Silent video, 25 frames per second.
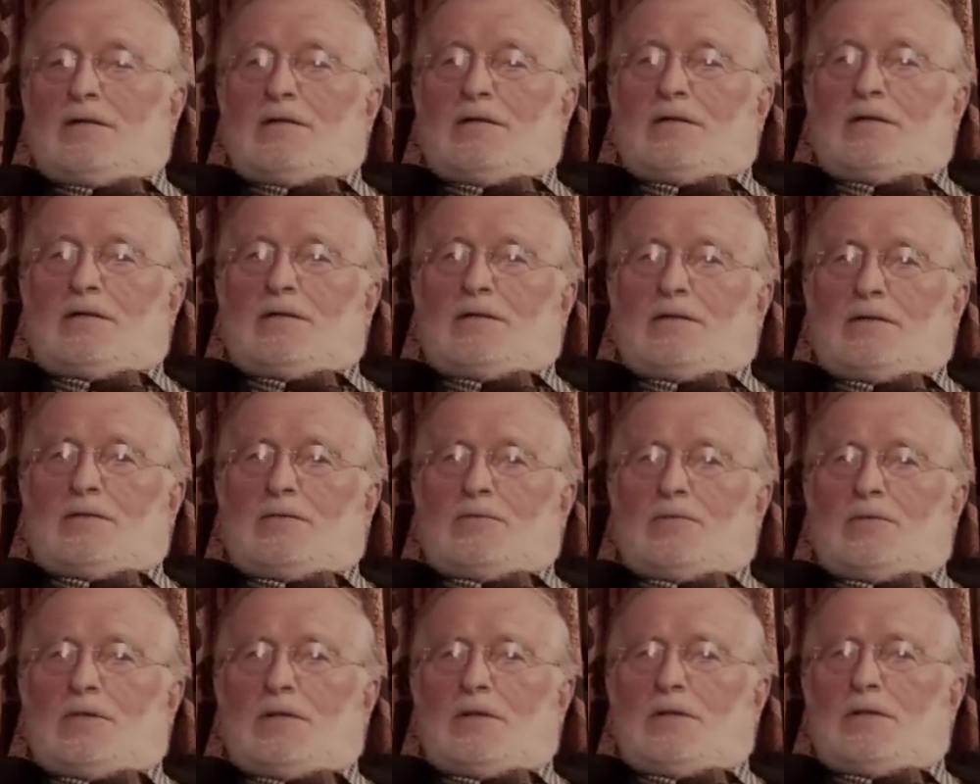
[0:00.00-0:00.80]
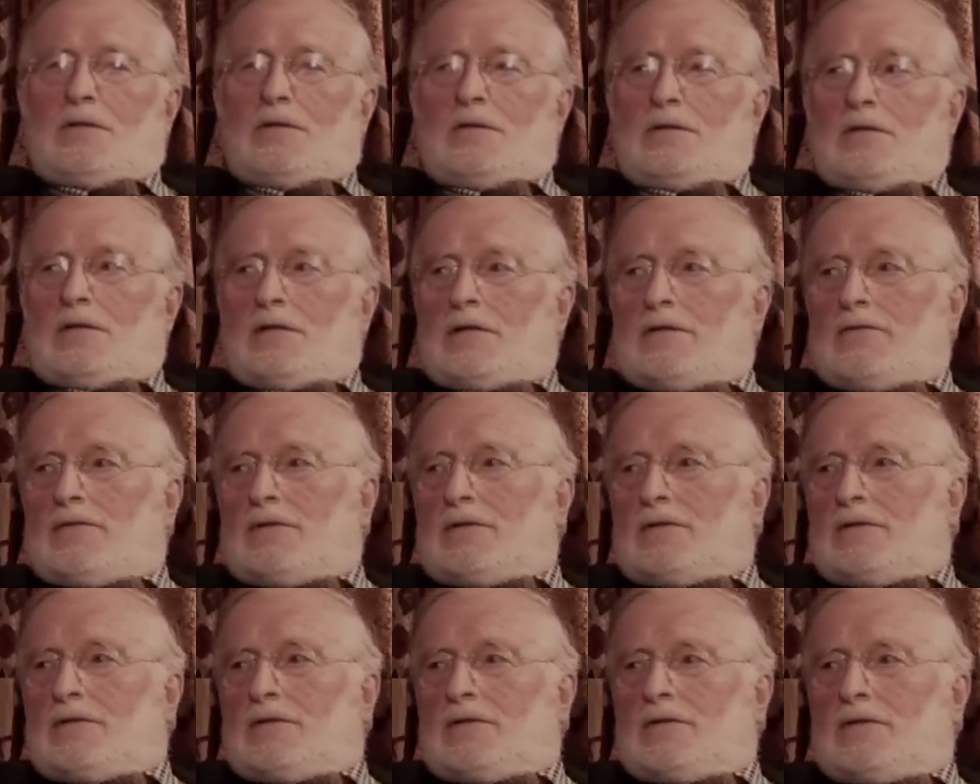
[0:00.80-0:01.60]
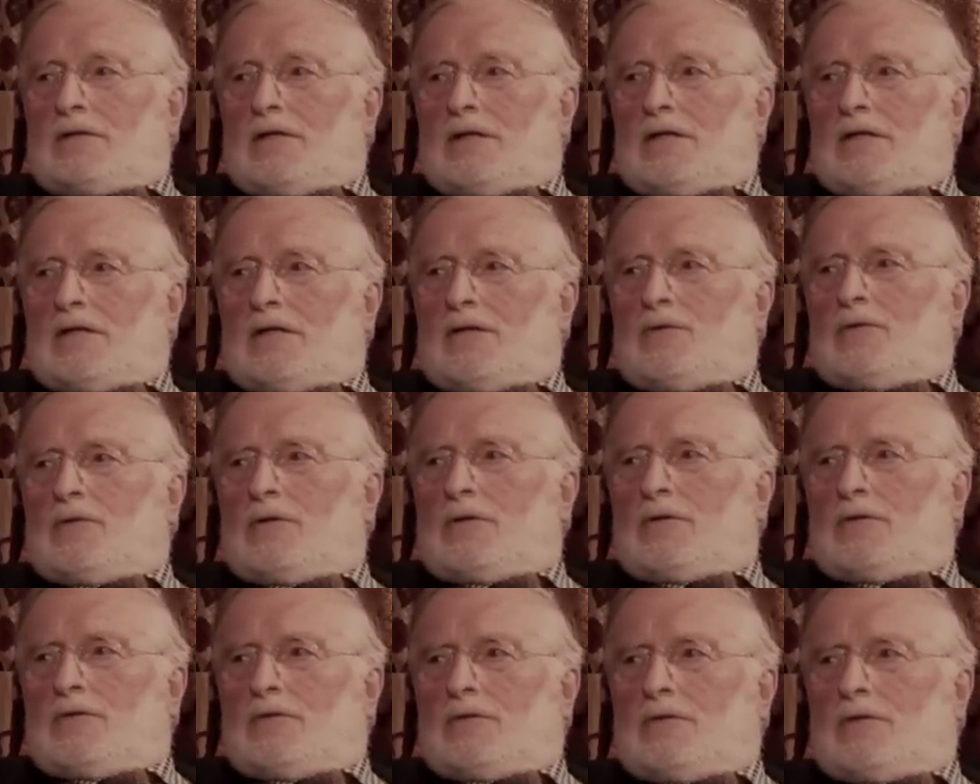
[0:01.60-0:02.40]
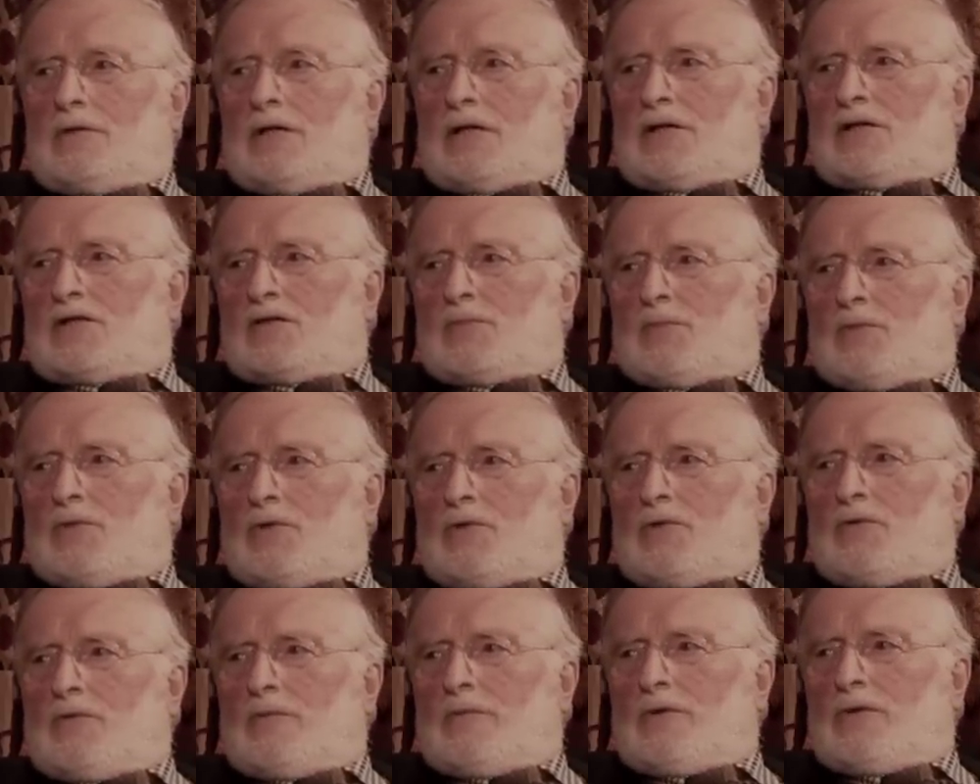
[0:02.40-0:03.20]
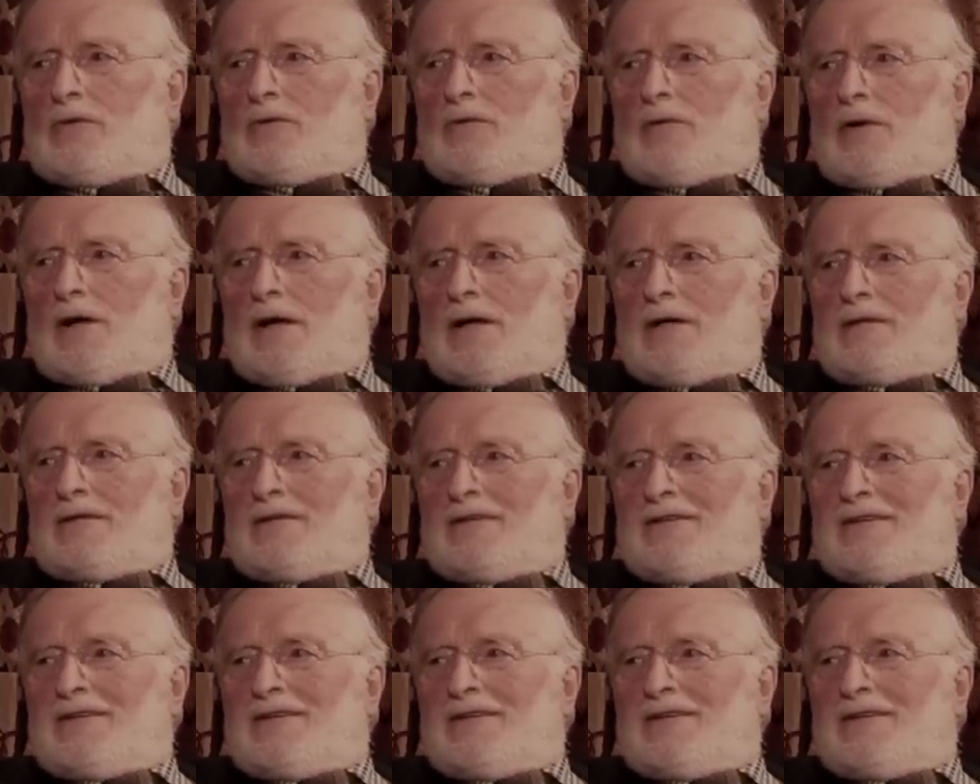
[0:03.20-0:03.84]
And he said, well, David, he said, I think with a good textbook you'll be all right.